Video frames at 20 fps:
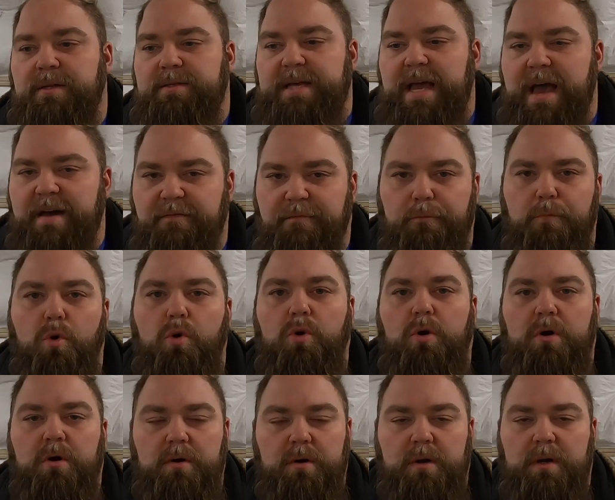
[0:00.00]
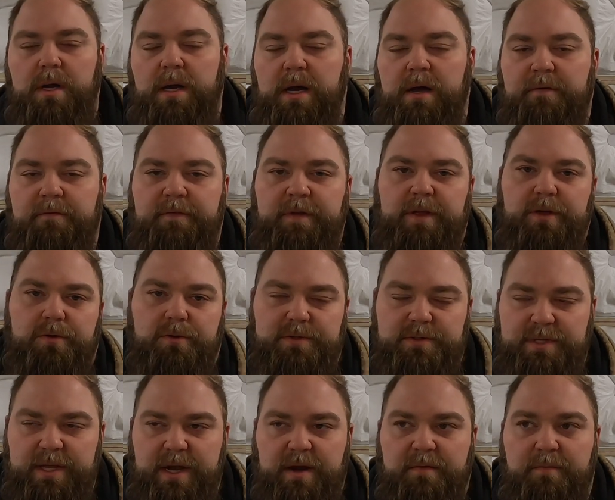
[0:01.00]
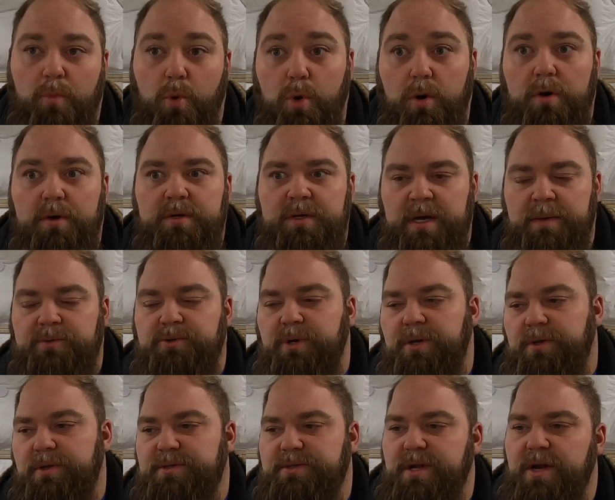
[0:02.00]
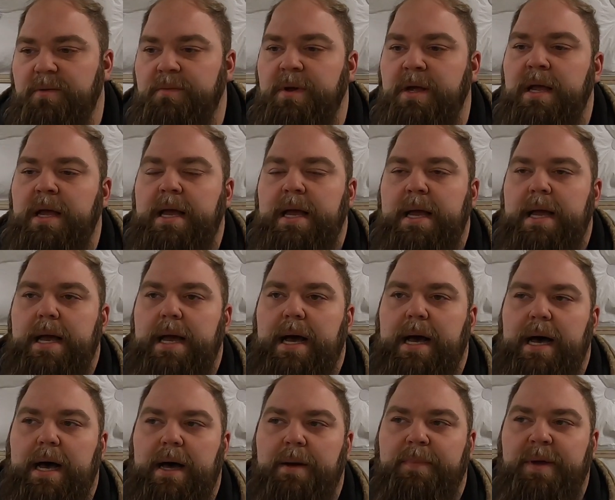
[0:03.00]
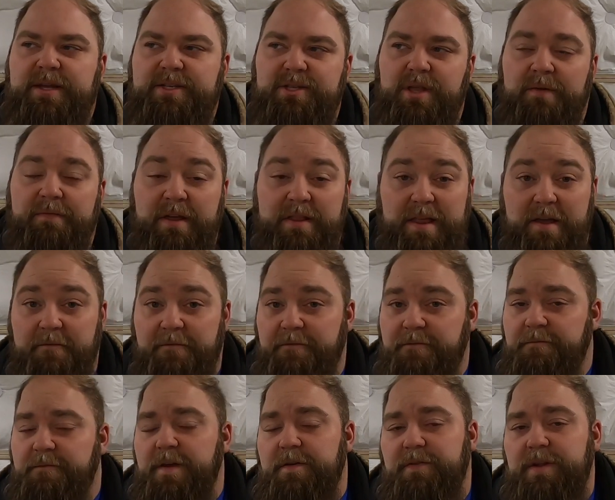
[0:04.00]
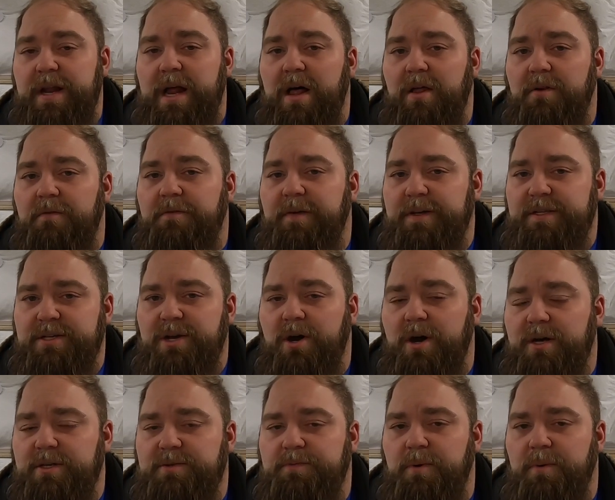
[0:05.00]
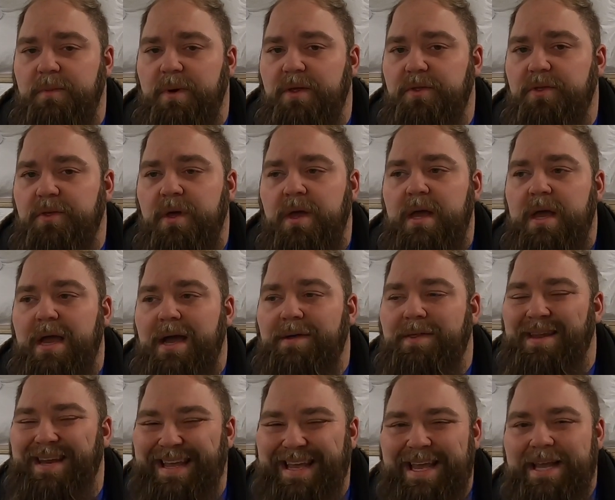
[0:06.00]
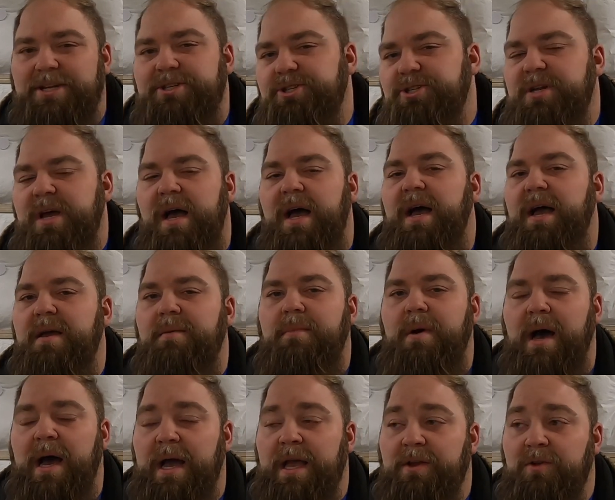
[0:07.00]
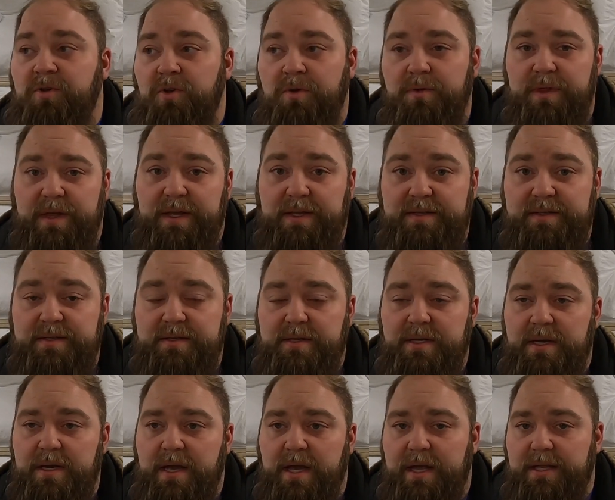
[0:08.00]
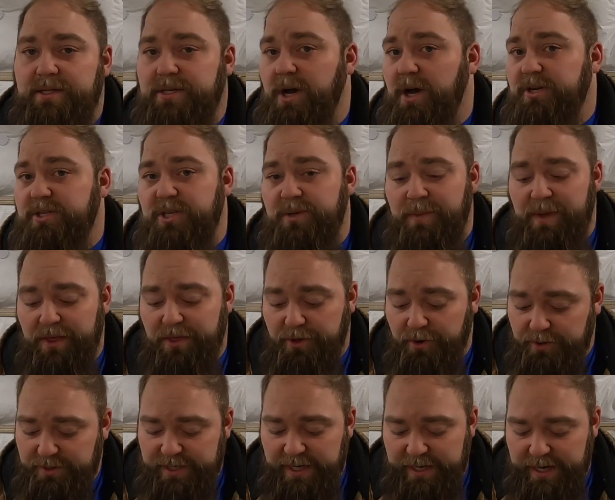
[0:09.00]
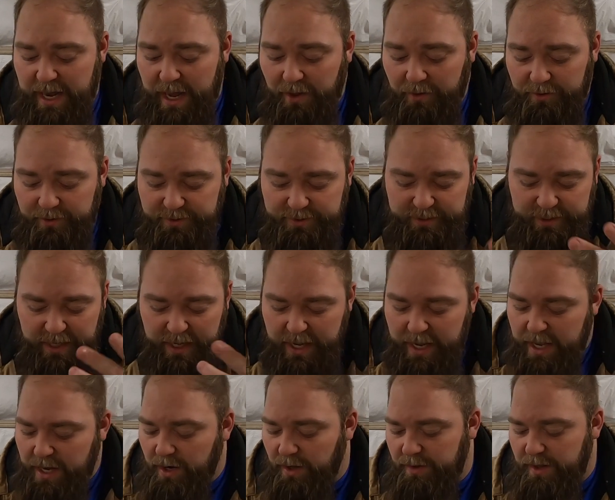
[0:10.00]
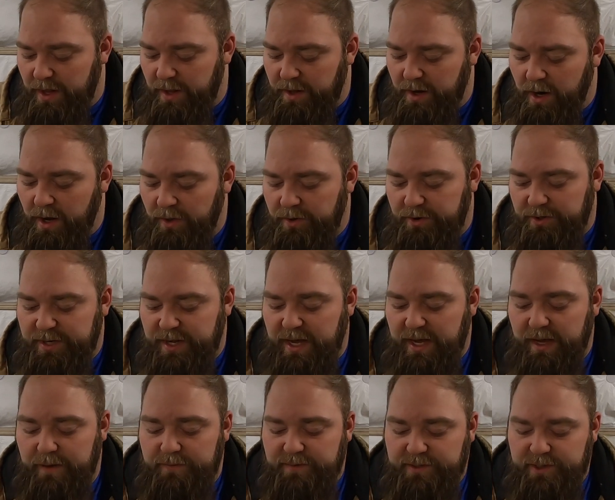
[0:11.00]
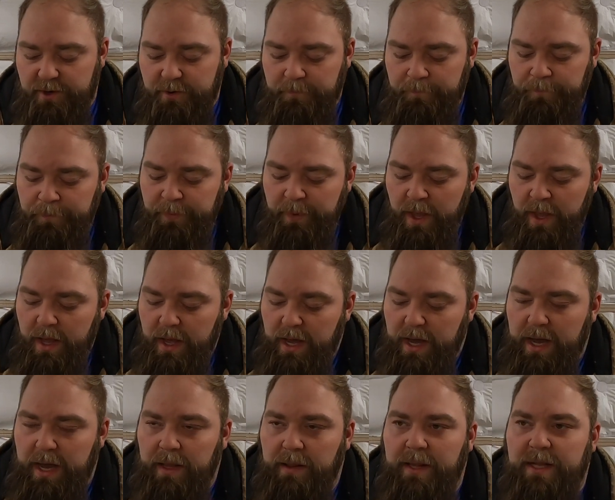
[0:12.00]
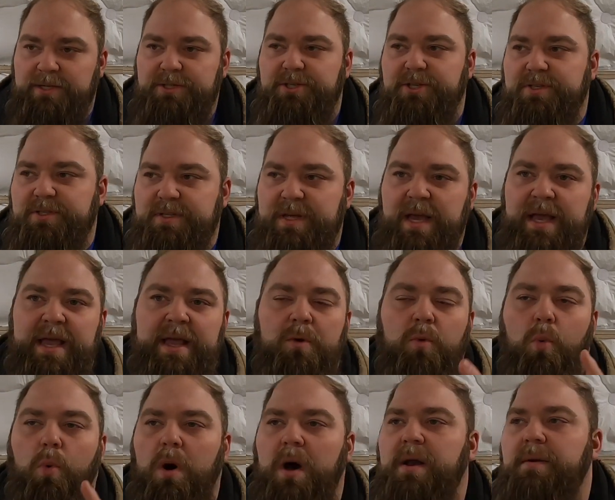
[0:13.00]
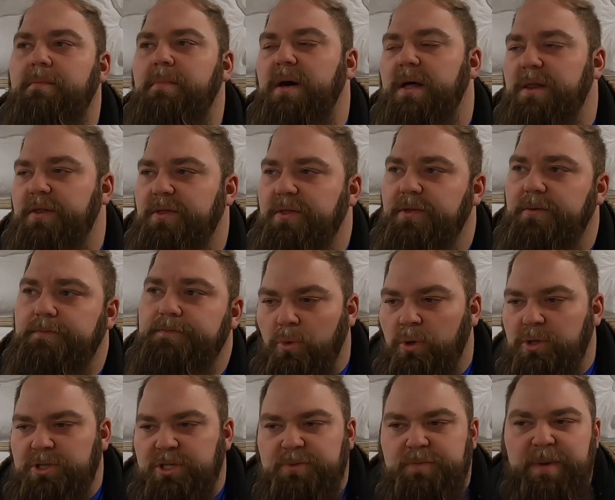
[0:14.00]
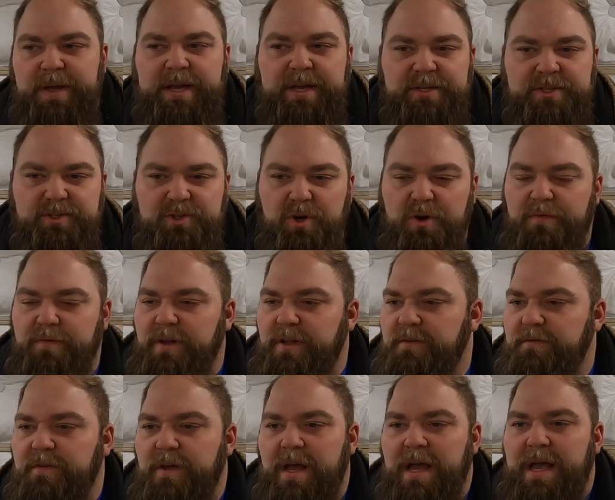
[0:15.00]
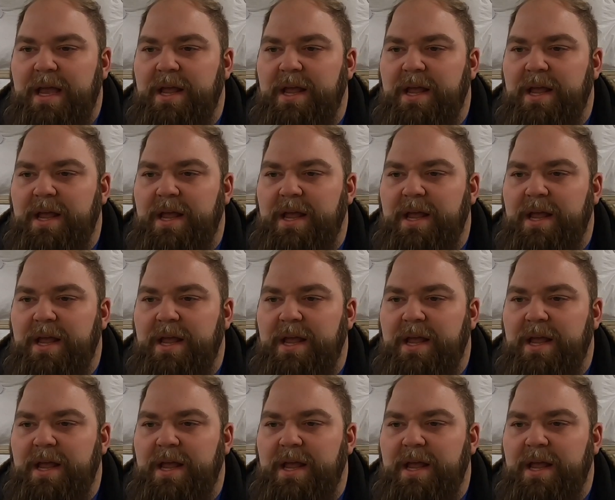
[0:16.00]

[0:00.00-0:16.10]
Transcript: To have more vehicles there, more dump trailers there. But basically I've got that $50 fixed cost per month, and then each time I do this, it's costing me $13 and all the other times. So let's just say in 1 month, we'll just be conservative.